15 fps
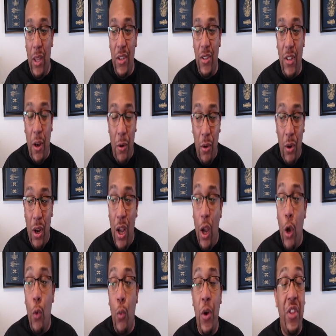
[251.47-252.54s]
So
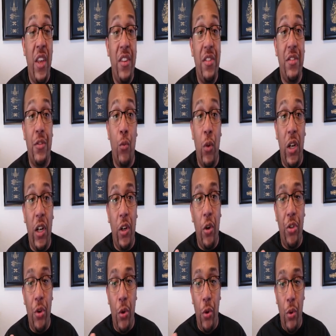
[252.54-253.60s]
with this, we're going to go
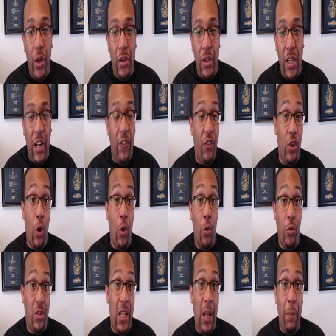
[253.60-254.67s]
through and kind of go
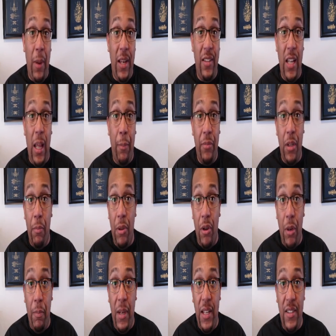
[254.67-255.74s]
step by step to build a
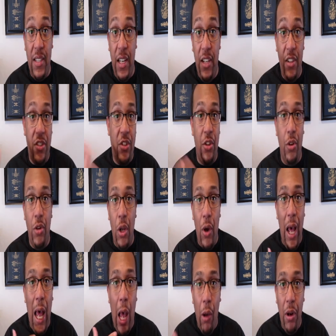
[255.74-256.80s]
PC, just so you know
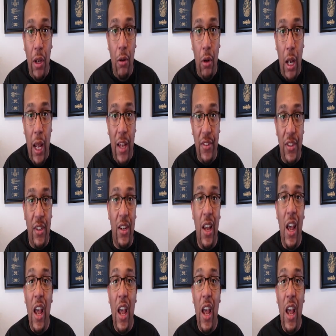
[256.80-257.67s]
how to utilize it